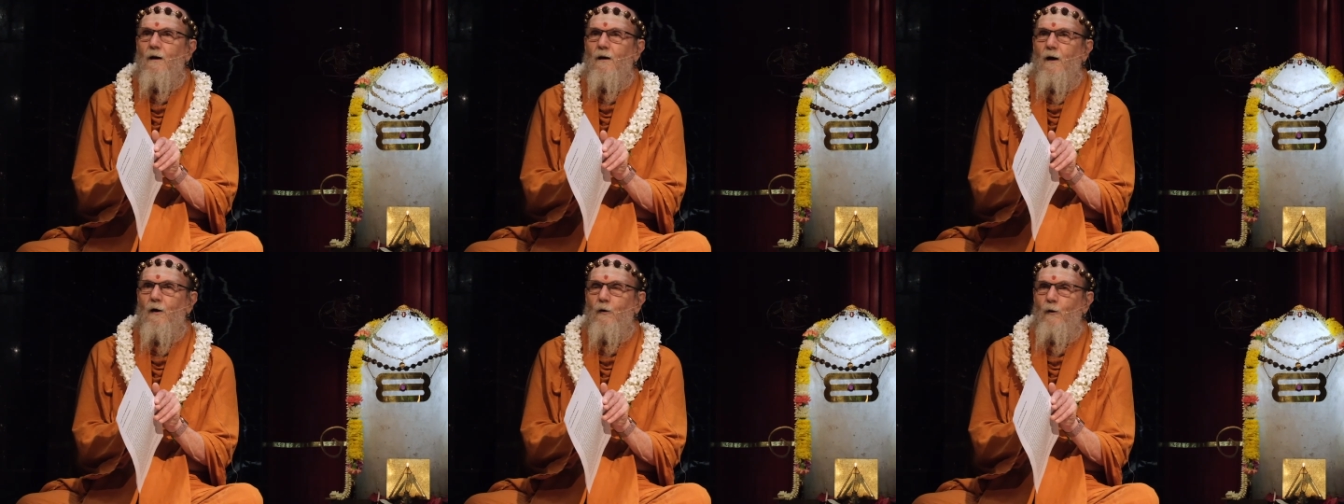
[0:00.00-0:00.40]

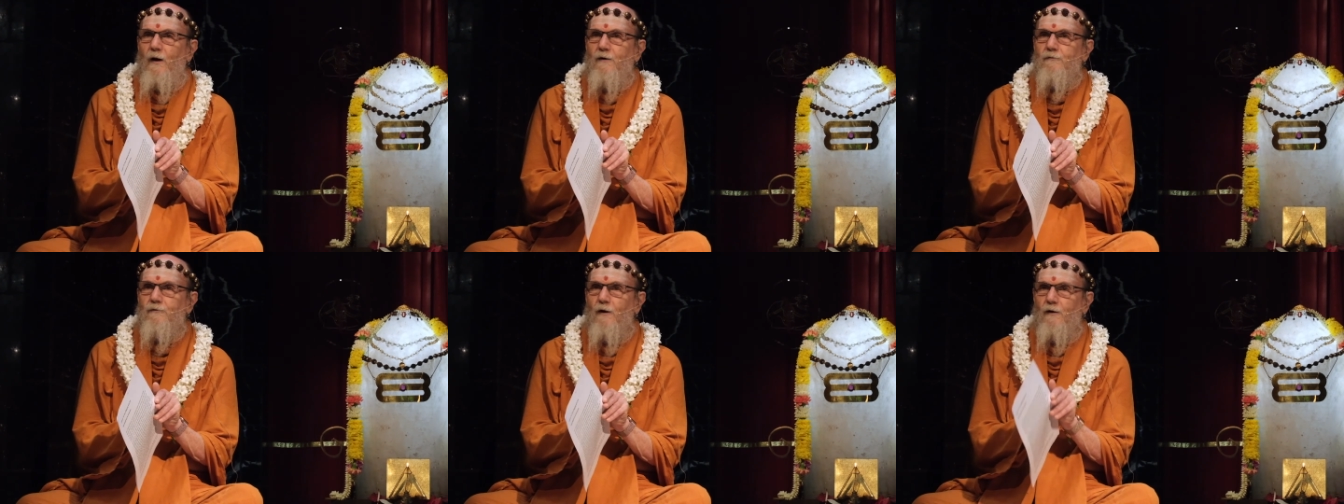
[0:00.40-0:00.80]
our
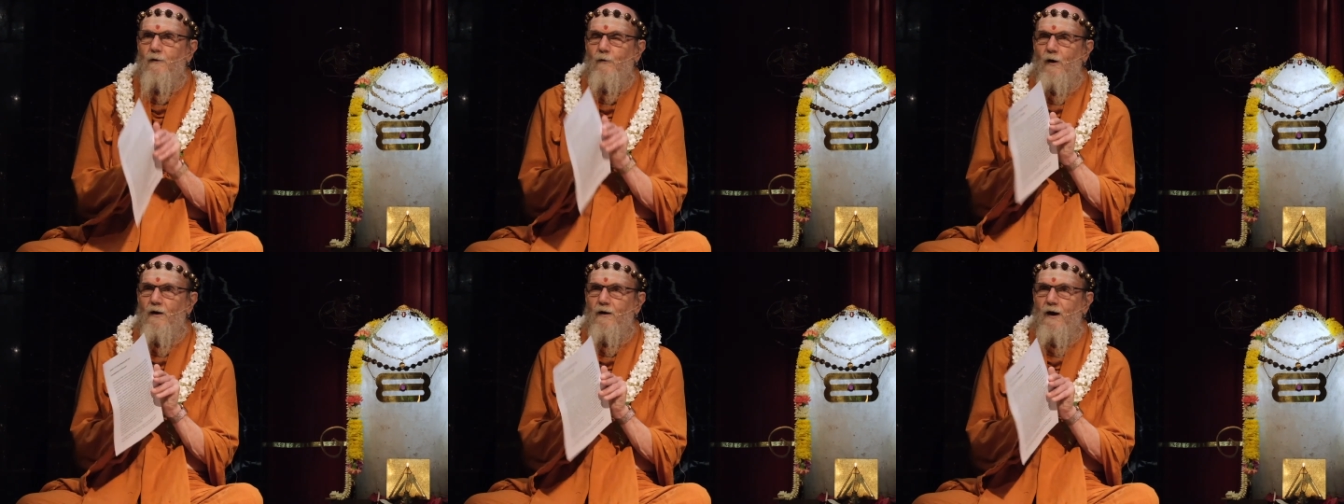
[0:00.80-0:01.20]

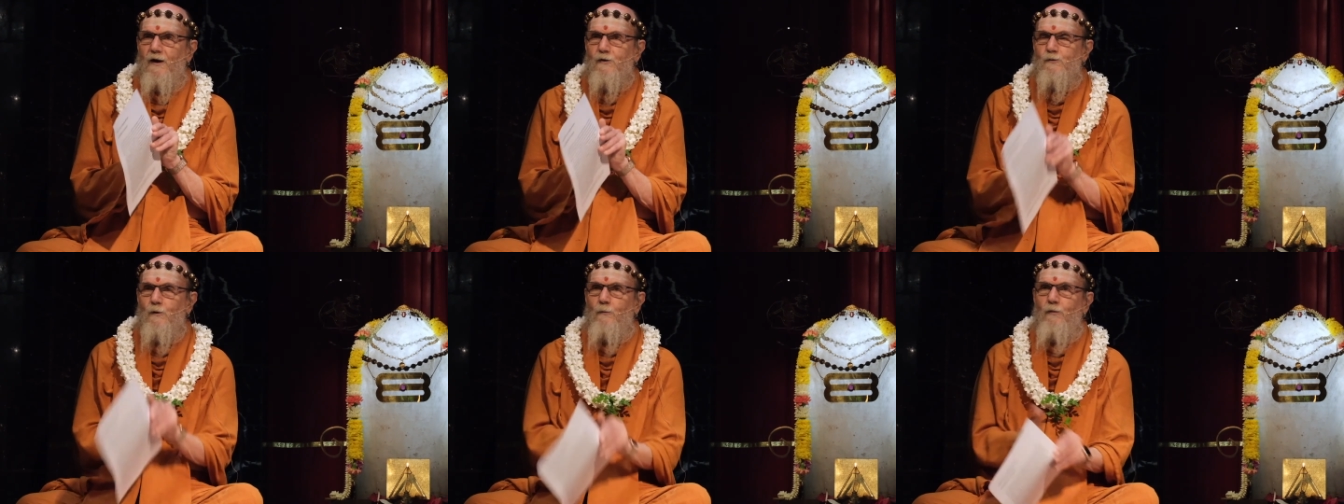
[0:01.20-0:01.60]
grandfather on the
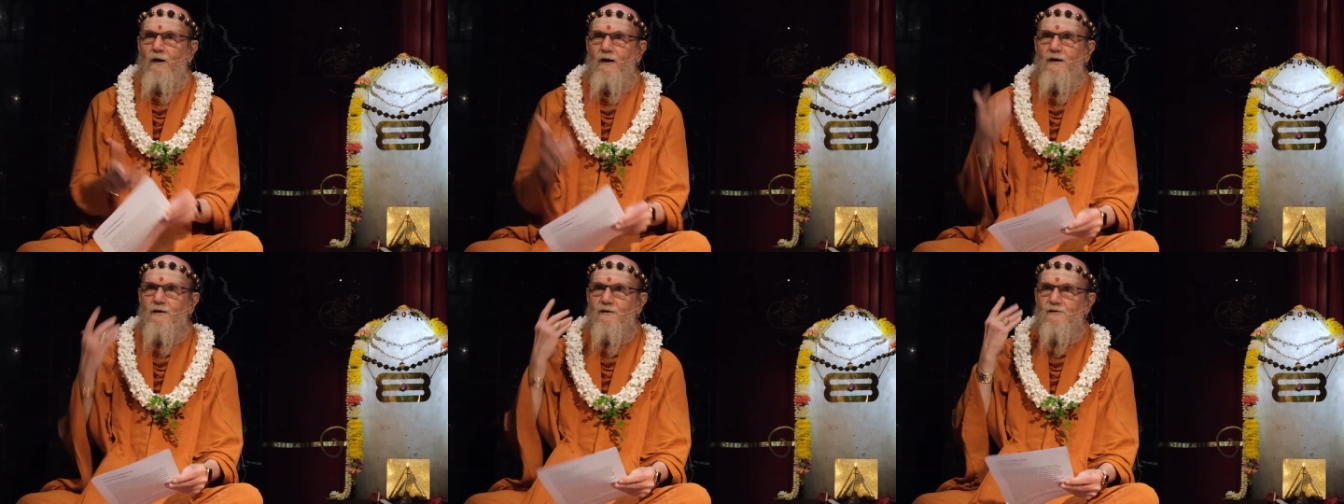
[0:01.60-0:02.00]
astral
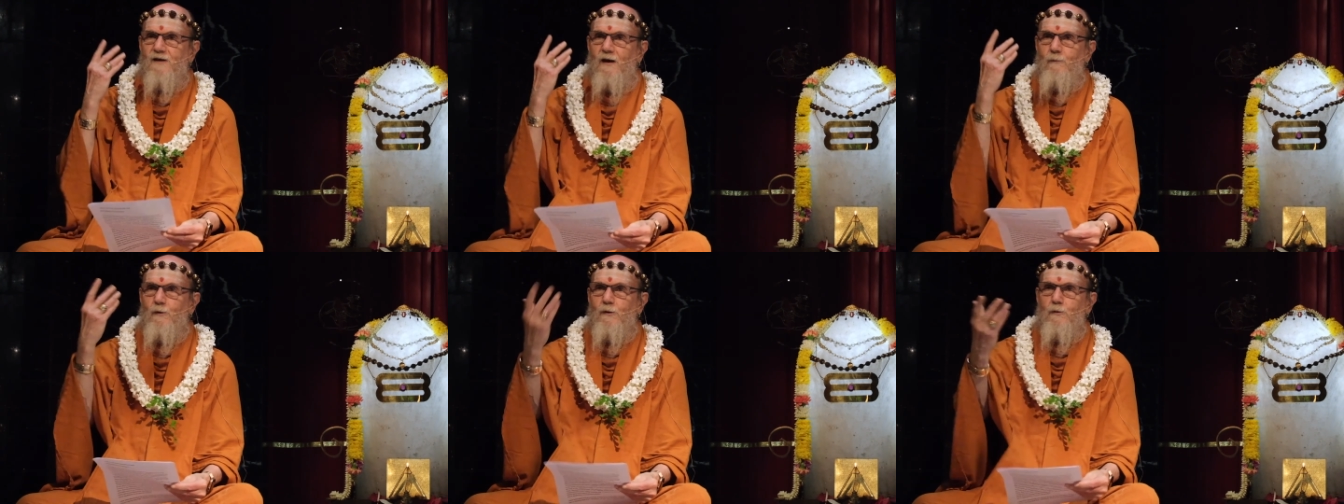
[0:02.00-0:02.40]
plane the
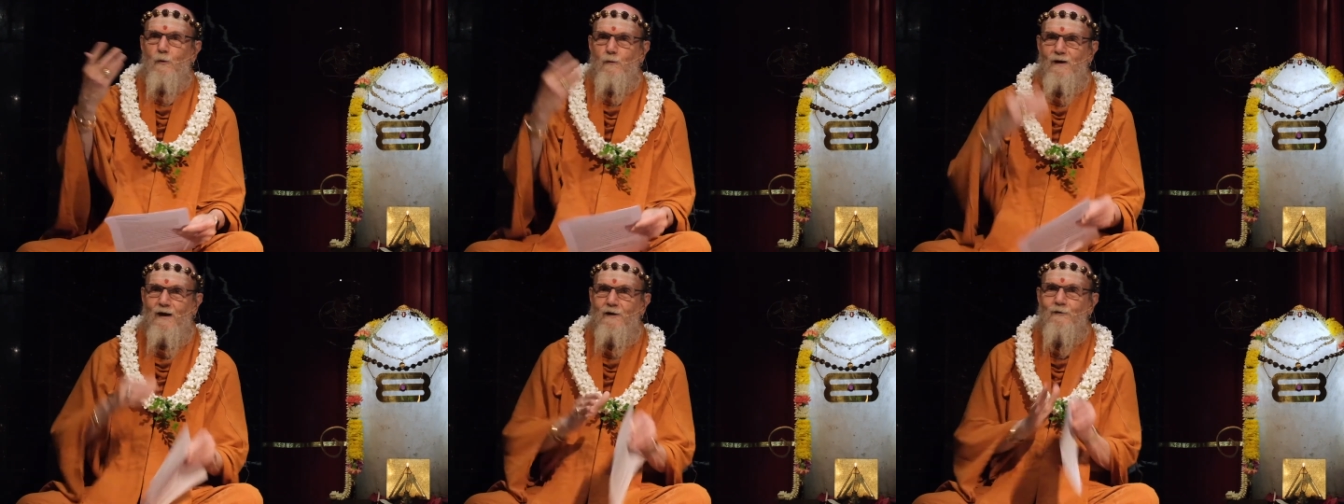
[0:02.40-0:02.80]
same as we
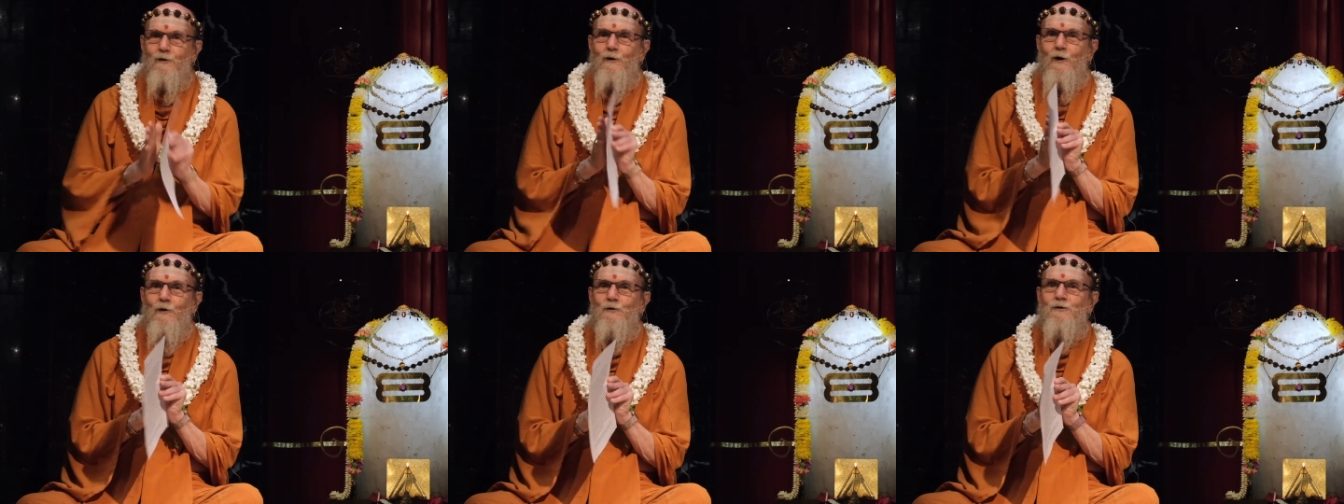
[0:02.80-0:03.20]
relate to
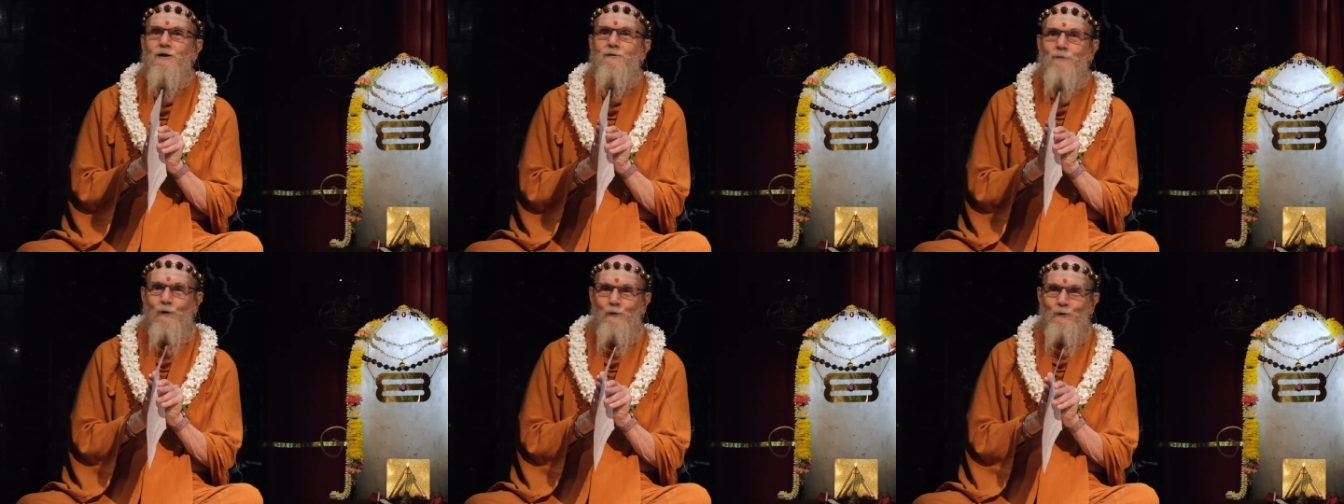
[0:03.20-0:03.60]
God
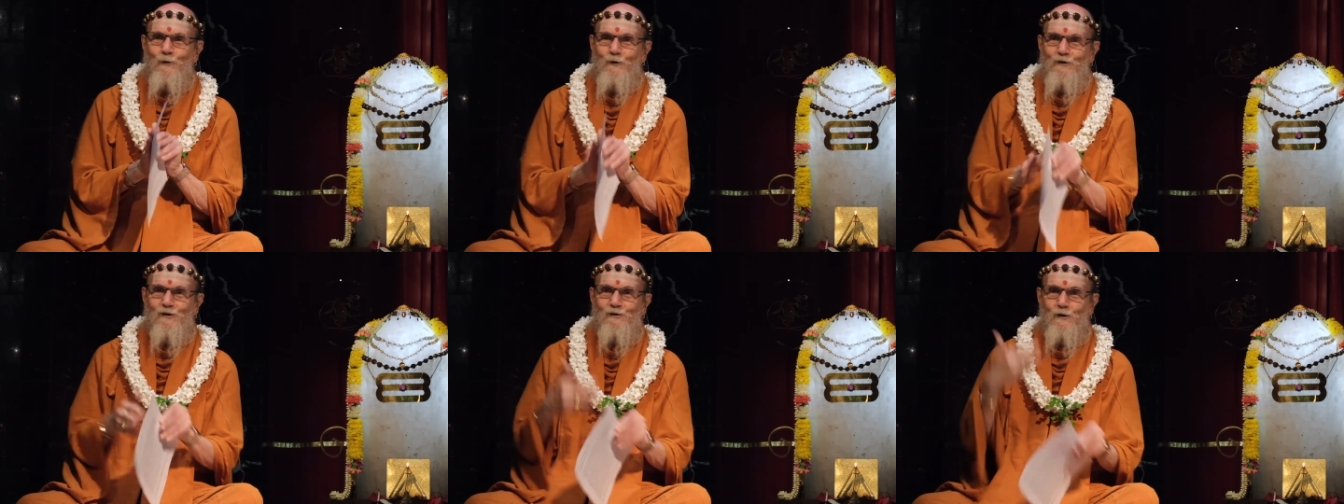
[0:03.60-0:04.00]
Shiva, you
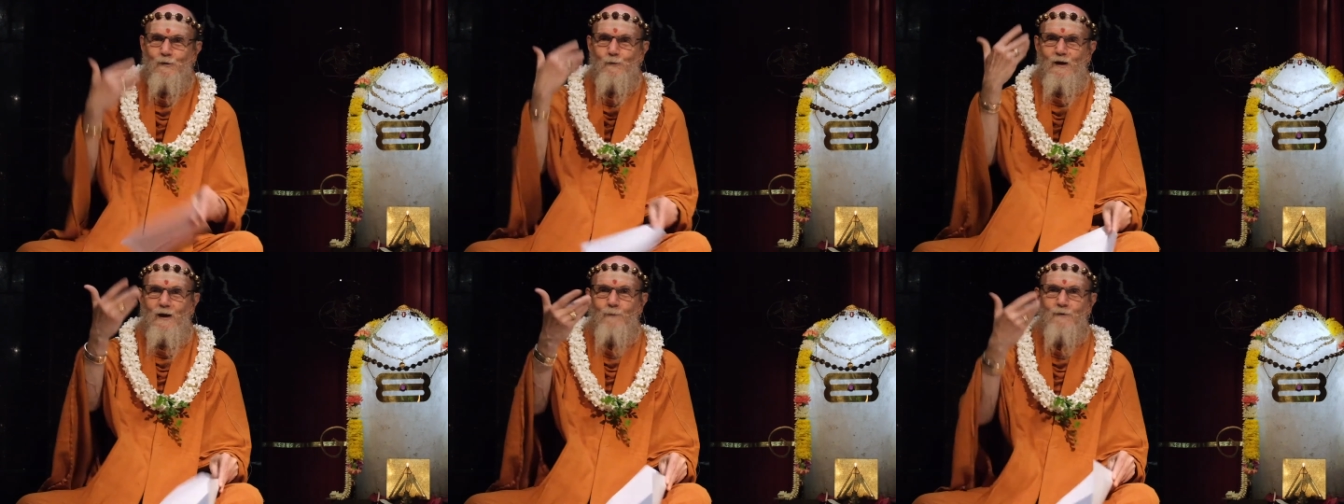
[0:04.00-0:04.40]
know, just because
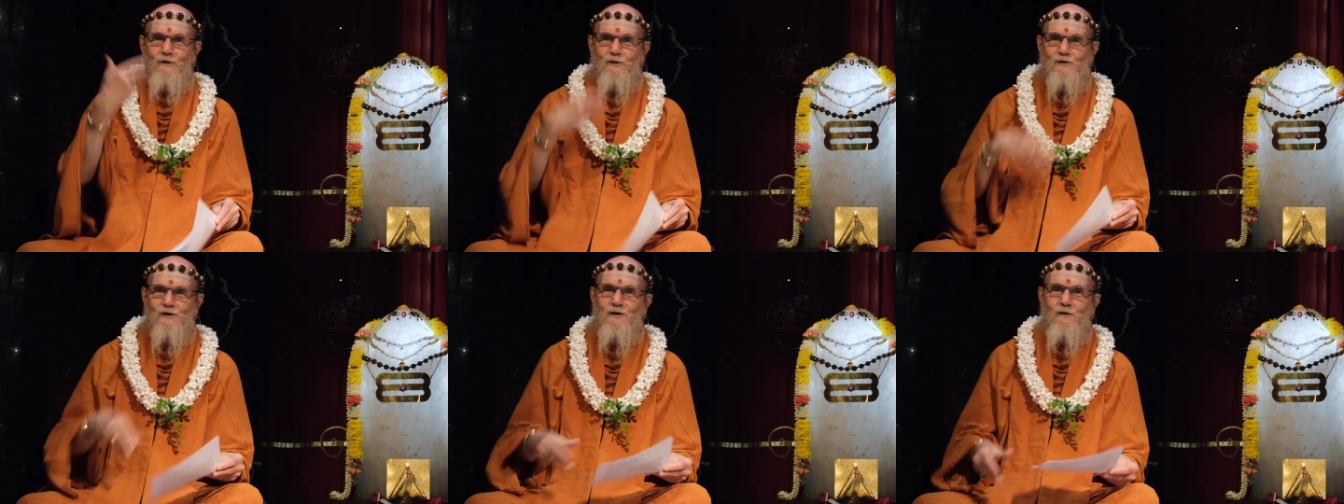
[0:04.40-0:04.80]
we happen
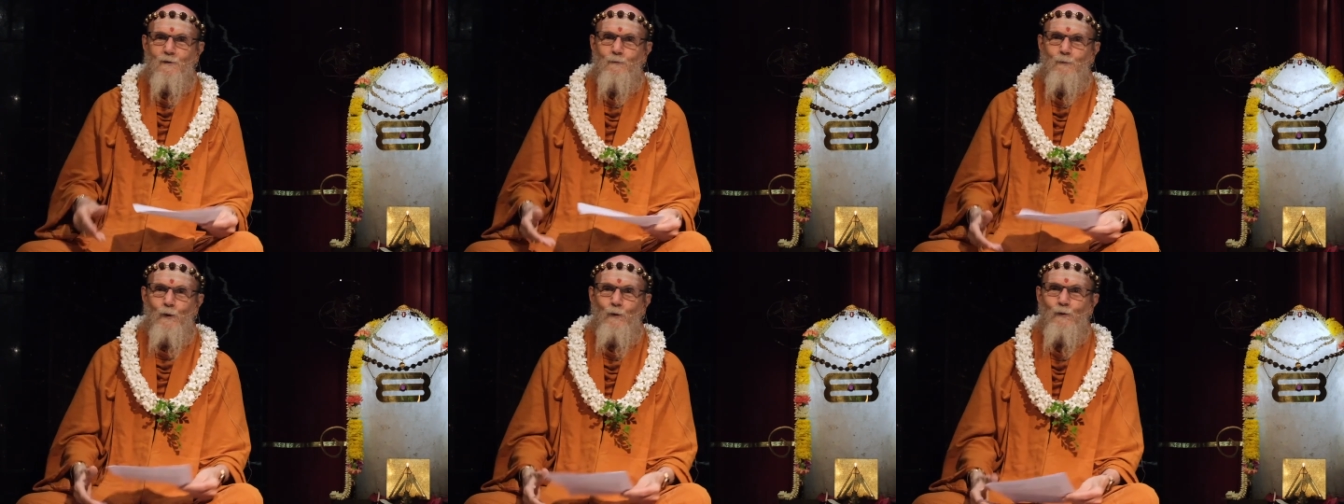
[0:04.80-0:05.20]
to see
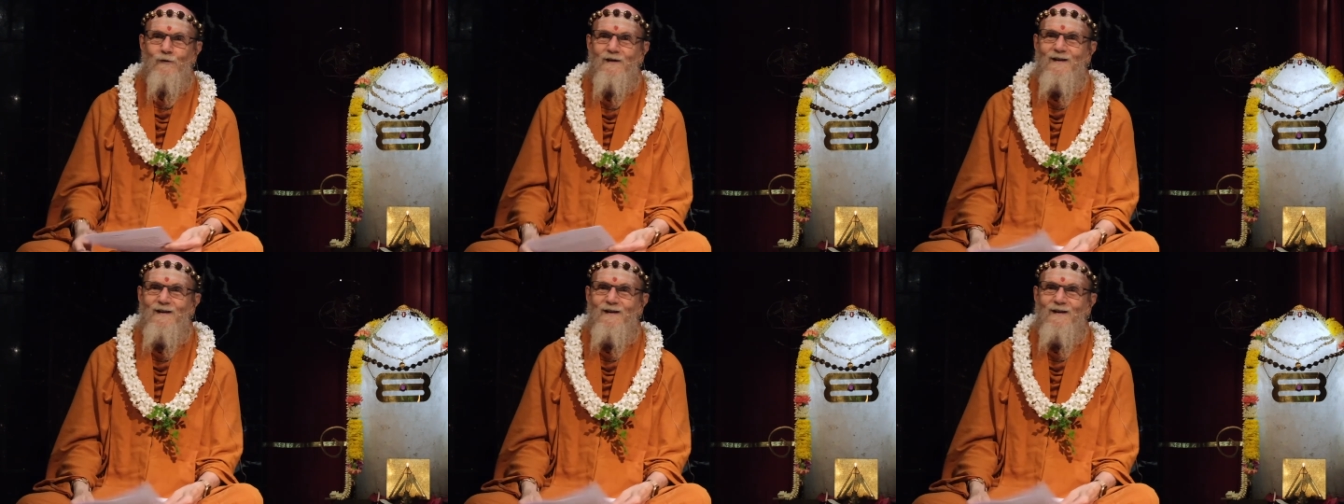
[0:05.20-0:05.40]
them both